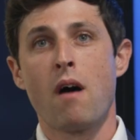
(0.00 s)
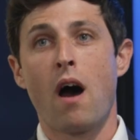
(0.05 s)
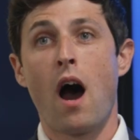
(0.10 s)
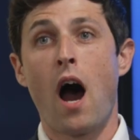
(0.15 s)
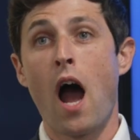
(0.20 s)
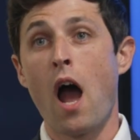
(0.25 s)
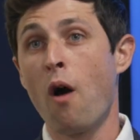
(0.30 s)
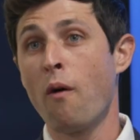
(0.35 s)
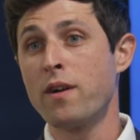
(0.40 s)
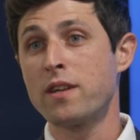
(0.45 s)

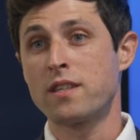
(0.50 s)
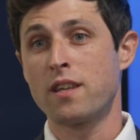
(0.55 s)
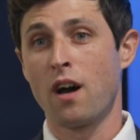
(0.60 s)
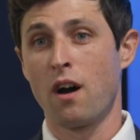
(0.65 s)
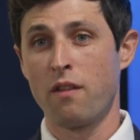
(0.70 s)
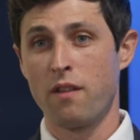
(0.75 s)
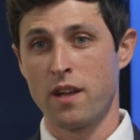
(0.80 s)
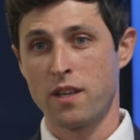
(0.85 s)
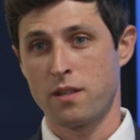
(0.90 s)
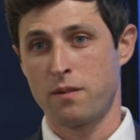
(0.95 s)
I always
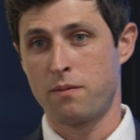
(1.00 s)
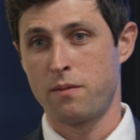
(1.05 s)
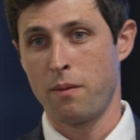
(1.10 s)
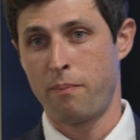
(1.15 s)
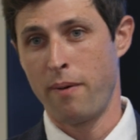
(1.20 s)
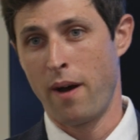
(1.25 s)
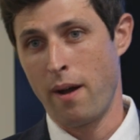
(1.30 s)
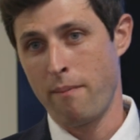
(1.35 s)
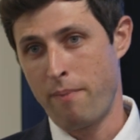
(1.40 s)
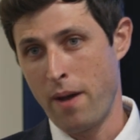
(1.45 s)
tell this to
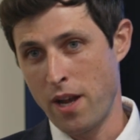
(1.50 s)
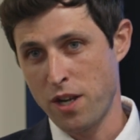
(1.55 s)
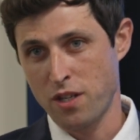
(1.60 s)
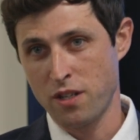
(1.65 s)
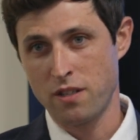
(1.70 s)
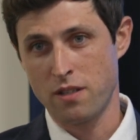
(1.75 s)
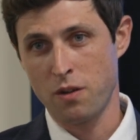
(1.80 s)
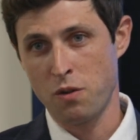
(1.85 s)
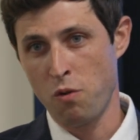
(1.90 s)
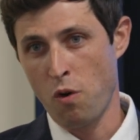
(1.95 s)
my
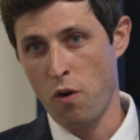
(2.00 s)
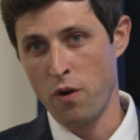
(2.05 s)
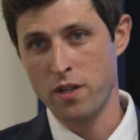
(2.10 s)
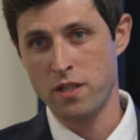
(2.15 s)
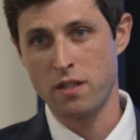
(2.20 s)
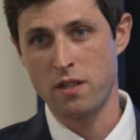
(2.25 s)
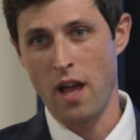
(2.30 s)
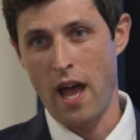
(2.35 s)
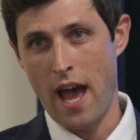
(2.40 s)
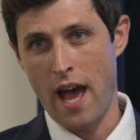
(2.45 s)
patients who
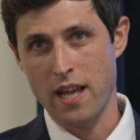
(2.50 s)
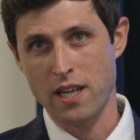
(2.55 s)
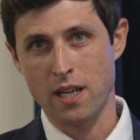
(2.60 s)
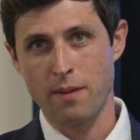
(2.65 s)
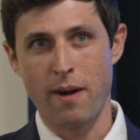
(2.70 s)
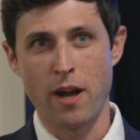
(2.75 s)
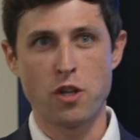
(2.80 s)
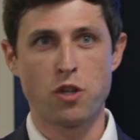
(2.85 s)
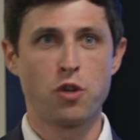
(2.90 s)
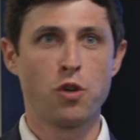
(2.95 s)
always ask,
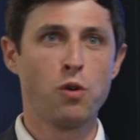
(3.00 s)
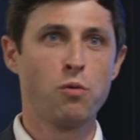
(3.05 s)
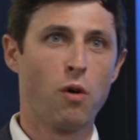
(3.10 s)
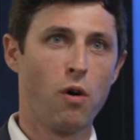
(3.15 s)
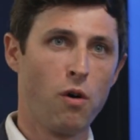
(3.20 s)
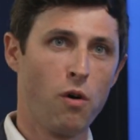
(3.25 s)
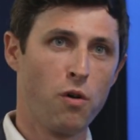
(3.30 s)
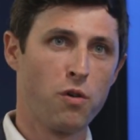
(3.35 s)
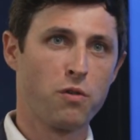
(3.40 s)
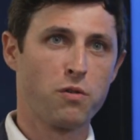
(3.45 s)
am I too
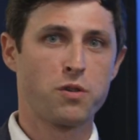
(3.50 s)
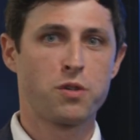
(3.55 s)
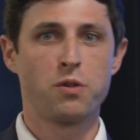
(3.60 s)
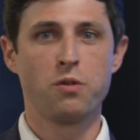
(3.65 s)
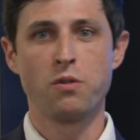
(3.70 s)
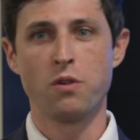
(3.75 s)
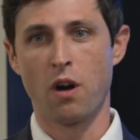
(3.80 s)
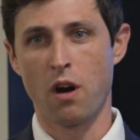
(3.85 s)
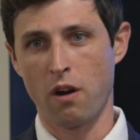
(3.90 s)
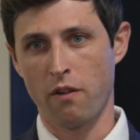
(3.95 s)
old or
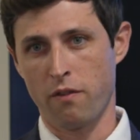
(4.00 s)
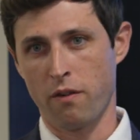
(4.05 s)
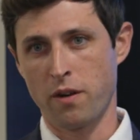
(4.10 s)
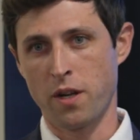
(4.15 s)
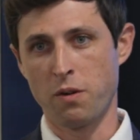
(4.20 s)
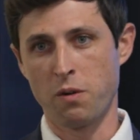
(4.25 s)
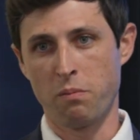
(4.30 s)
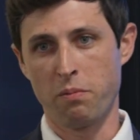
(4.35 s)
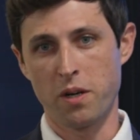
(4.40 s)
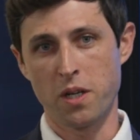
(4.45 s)
too young for a
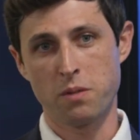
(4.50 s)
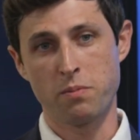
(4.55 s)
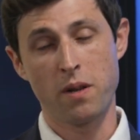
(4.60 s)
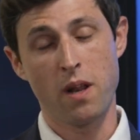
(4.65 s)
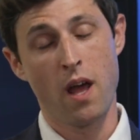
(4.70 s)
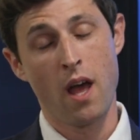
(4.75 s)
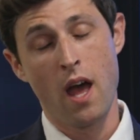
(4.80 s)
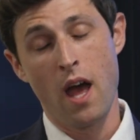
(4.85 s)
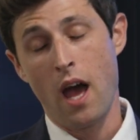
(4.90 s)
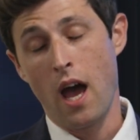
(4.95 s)
knee
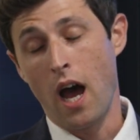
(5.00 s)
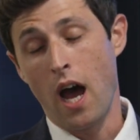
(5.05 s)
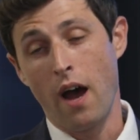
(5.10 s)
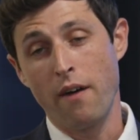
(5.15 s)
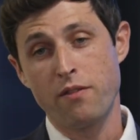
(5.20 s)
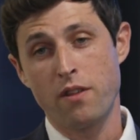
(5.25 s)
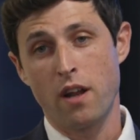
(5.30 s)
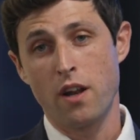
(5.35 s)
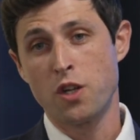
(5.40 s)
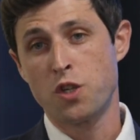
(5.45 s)
replacement?
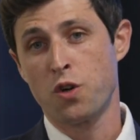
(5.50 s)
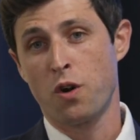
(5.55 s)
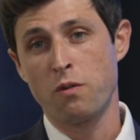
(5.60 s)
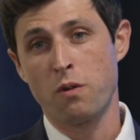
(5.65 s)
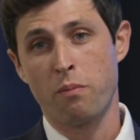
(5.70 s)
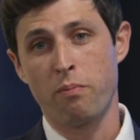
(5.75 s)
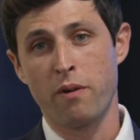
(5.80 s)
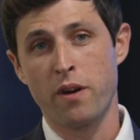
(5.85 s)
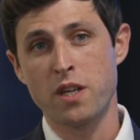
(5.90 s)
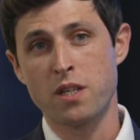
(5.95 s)
I've done a joint
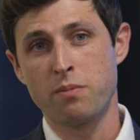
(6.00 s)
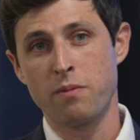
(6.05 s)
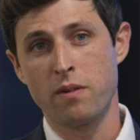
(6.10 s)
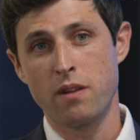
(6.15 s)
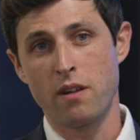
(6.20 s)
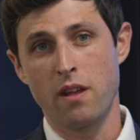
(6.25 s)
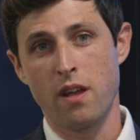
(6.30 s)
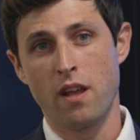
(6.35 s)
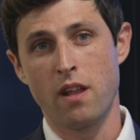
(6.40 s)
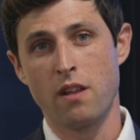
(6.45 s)

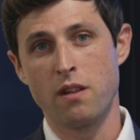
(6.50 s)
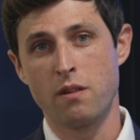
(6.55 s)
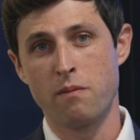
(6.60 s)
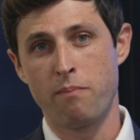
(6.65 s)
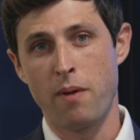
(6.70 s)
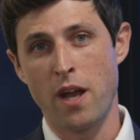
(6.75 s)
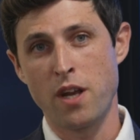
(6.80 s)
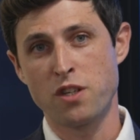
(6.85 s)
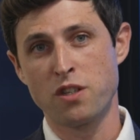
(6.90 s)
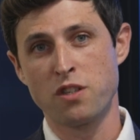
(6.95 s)
replacement in
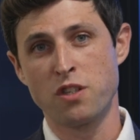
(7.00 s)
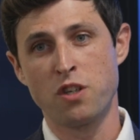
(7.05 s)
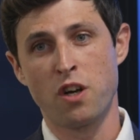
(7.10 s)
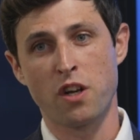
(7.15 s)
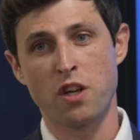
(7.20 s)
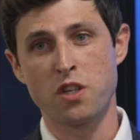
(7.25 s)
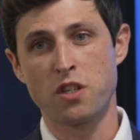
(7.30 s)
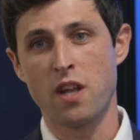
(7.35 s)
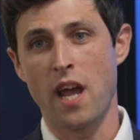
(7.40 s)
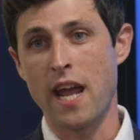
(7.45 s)
patients as
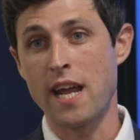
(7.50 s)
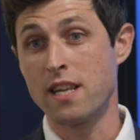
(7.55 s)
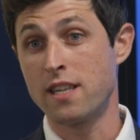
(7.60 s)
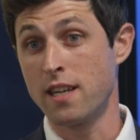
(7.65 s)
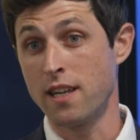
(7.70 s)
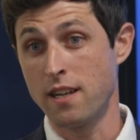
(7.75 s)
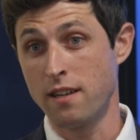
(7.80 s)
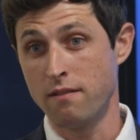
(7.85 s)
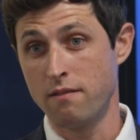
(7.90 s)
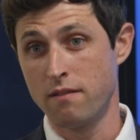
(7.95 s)
young as
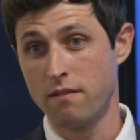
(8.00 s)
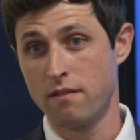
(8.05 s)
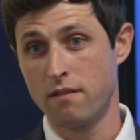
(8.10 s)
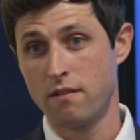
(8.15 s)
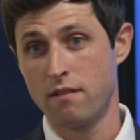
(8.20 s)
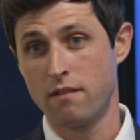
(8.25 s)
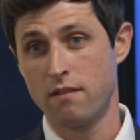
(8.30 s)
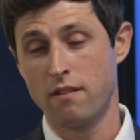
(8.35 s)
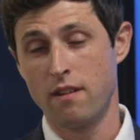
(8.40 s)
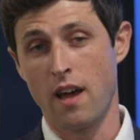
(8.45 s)
18
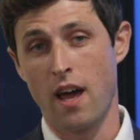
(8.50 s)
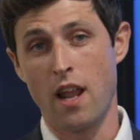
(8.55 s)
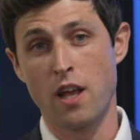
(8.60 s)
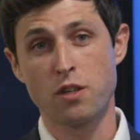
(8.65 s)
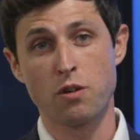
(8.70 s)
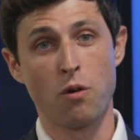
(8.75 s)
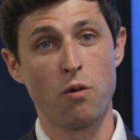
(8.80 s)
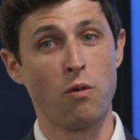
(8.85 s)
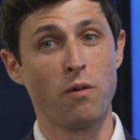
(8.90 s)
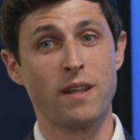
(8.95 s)
and
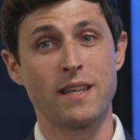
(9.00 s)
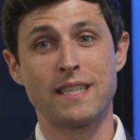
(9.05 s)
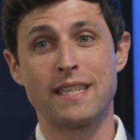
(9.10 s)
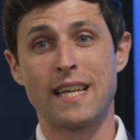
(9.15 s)
as old as